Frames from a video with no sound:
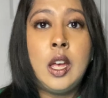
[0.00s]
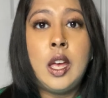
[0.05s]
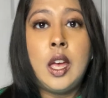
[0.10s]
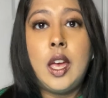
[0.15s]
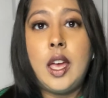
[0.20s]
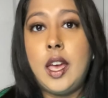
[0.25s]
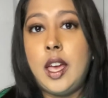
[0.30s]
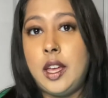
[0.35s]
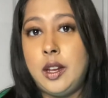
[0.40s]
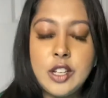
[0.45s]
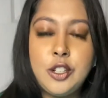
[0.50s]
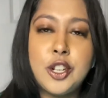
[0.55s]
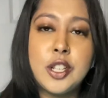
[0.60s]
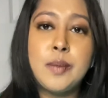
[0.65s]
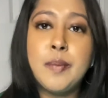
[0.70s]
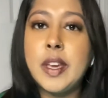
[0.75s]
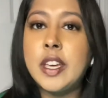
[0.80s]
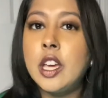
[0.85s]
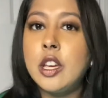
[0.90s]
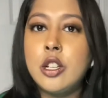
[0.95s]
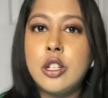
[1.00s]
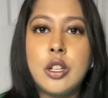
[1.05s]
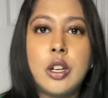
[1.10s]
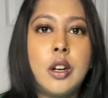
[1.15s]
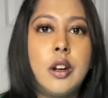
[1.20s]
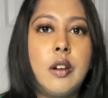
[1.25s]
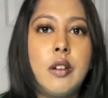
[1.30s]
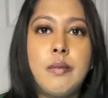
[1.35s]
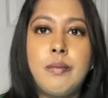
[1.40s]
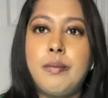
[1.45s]
and just making
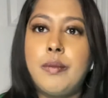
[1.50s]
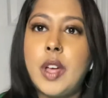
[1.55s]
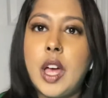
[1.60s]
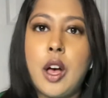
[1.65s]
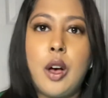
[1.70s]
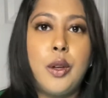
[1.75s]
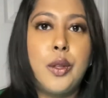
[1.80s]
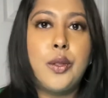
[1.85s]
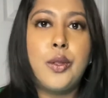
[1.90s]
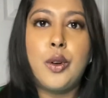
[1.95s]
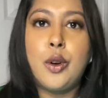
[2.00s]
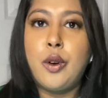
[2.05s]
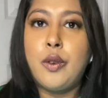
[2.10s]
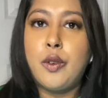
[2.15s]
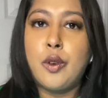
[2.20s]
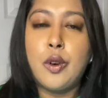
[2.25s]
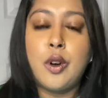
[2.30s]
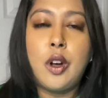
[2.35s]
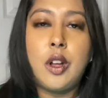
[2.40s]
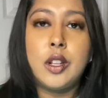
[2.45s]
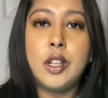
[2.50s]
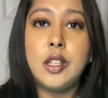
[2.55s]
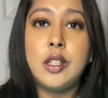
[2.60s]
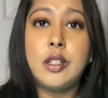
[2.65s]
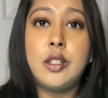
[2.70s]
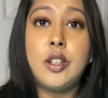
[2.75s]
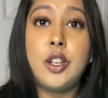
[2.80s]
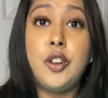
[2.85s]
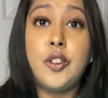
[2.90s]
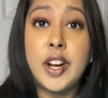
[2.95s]
sure health overall
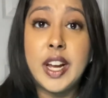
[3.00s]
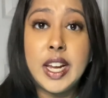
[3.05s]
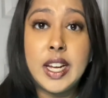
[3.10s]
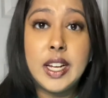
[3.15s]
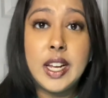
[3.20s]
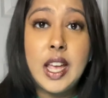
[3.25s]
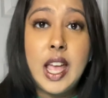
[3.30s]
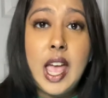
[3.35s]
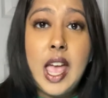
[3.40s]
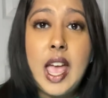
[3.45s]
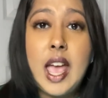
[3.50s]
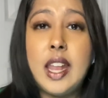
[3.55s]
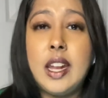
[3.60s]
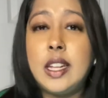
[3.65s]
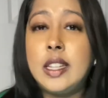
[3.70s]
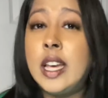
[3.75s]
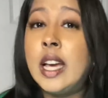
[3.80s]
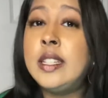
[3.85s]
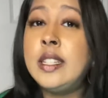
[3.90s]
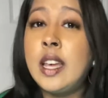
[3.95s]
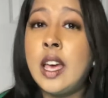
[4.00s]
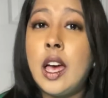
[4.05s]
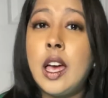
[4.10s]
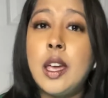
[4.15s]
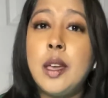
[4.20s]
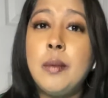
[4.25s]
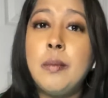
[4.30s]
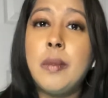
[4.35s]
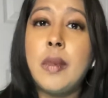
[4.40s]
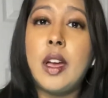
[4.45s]
is great. And at that
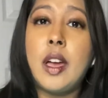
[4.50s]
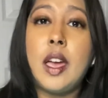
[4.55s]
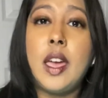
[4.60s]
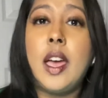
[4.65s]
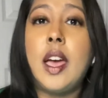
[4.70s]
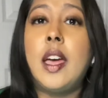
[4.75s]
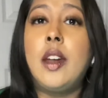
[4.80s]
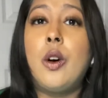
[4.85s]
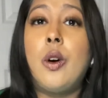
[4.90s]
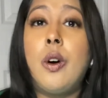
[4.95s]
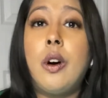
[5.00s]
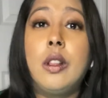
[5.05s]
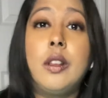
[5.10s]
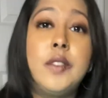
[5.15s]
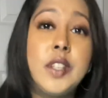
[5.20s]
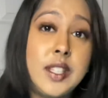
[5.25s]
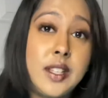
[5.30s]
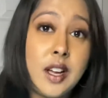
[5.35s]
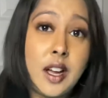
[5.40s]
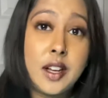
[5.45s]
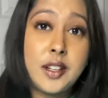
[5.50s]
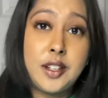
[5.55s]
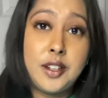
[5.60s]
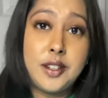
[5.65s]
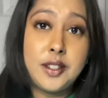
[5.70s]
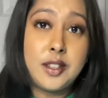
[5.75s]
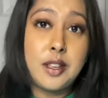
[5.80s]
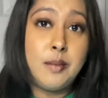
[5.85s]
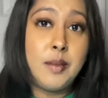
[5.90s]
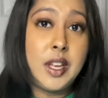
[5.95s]
time, I had all of his doctors
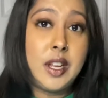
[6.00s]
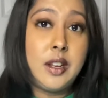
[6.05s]
come in